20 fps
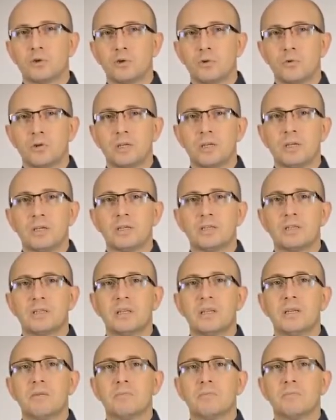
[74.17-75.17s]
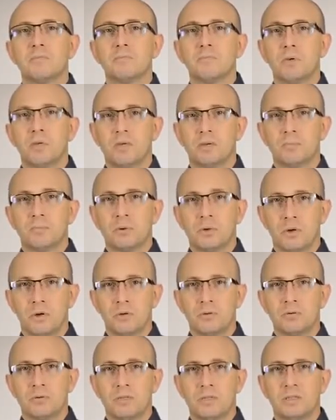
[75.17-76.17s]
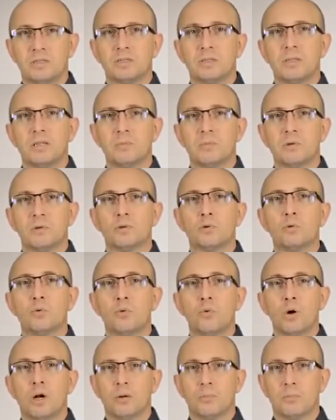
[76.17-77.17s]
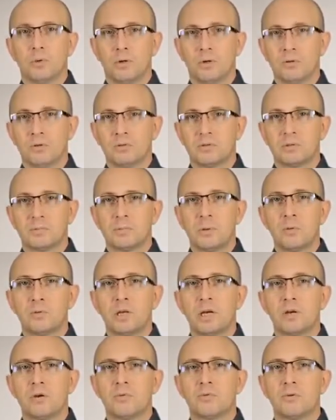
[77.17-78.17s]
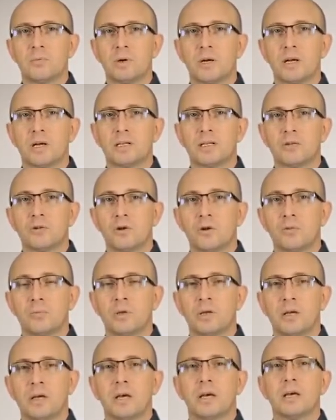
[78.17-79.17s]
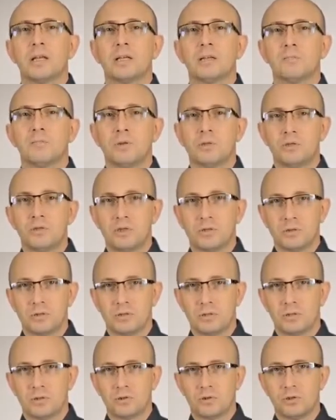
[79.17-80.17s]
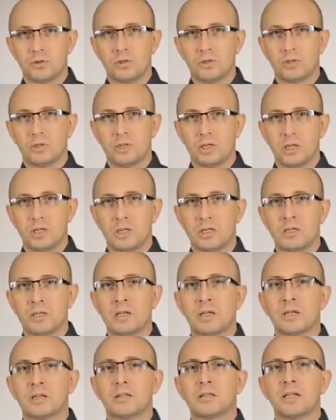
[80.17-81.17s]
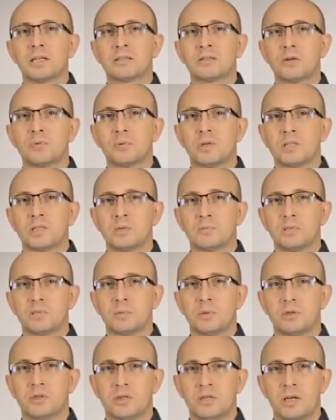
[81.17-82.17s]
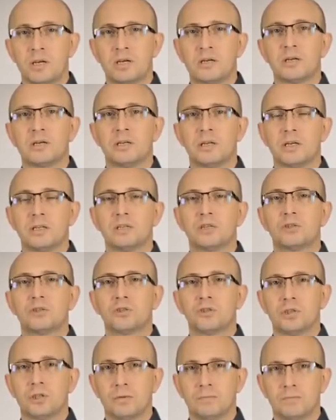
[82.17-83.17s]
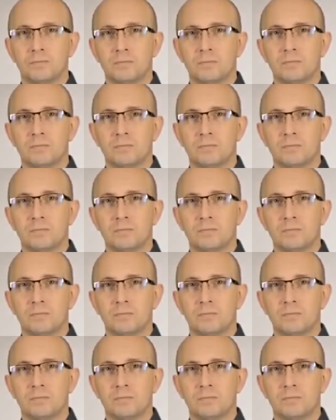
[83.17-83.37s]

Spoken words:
The Slim PIR Pro and Slim Dual Pro detectors meet requirements of the EN 50131 standard for Grade 3,